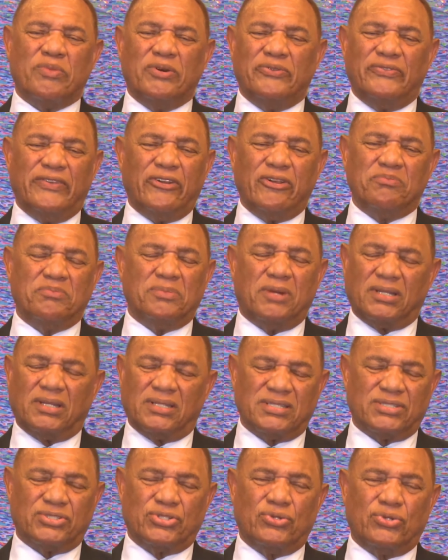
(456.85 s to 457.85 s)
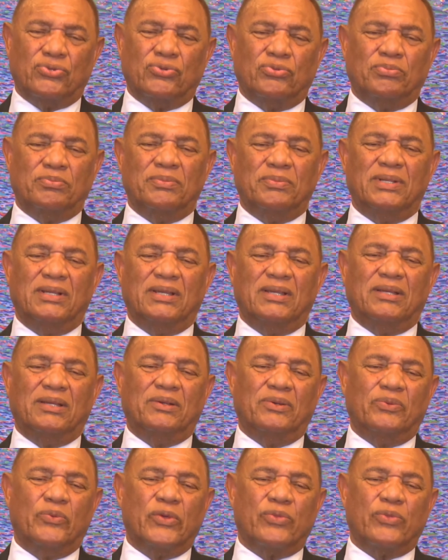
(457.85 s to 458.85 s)
a very modest home,
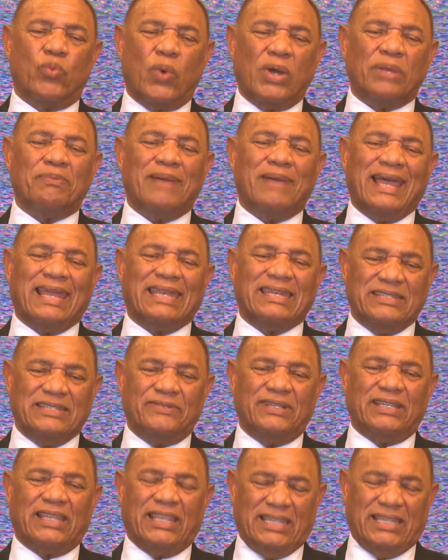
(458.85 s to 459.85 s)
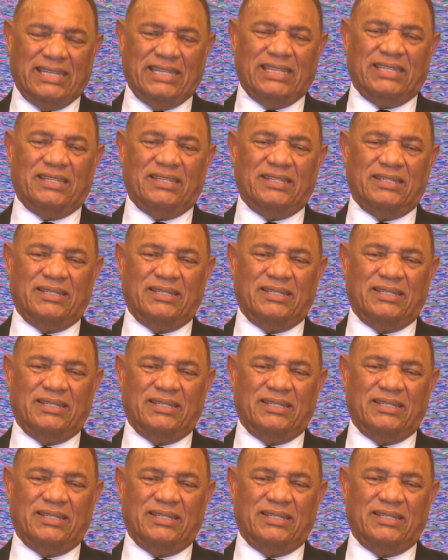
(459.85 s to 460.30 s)
with one man living in it,